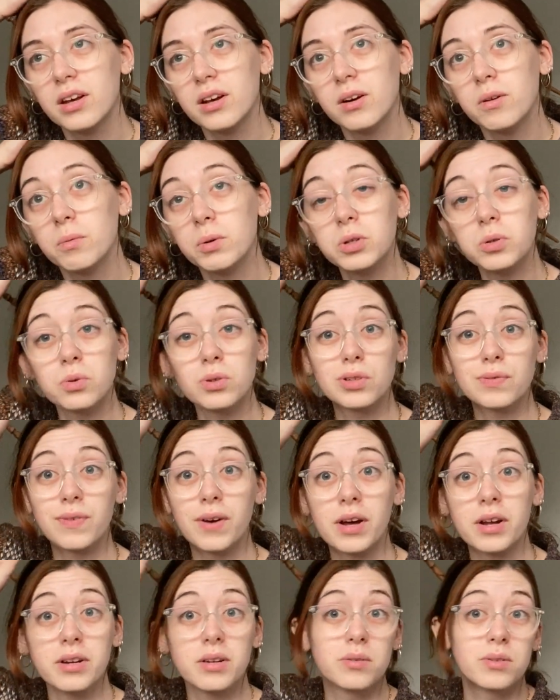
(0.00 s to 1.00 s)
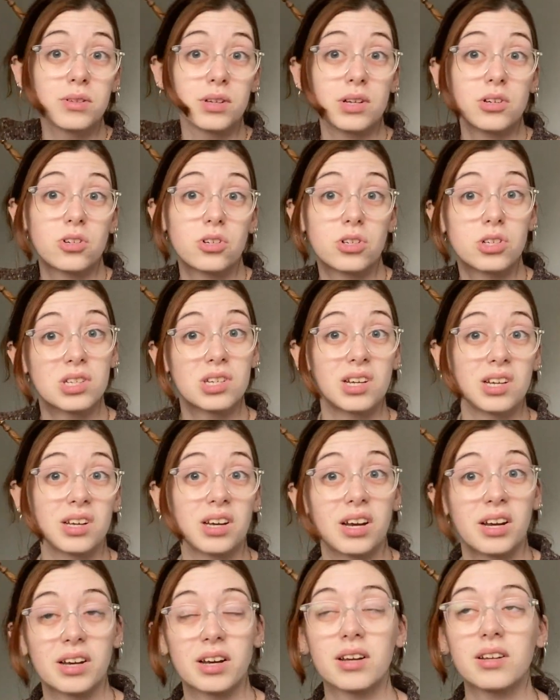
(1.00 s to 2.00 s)
which was fun. It was interesting,
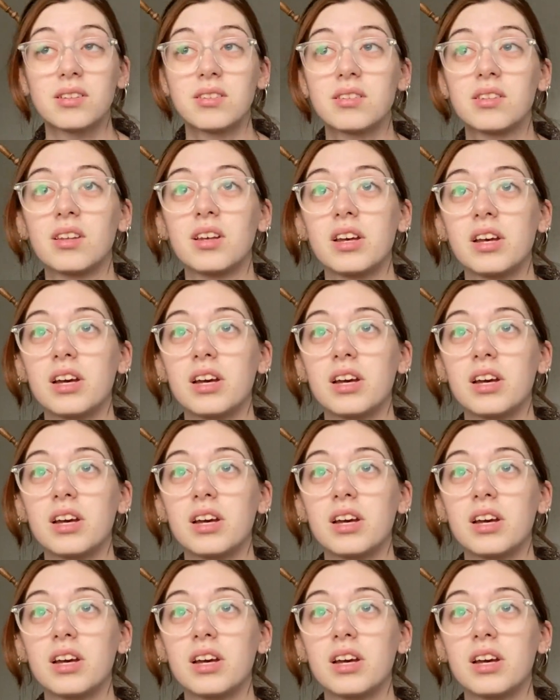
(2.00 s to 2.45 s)
I guess.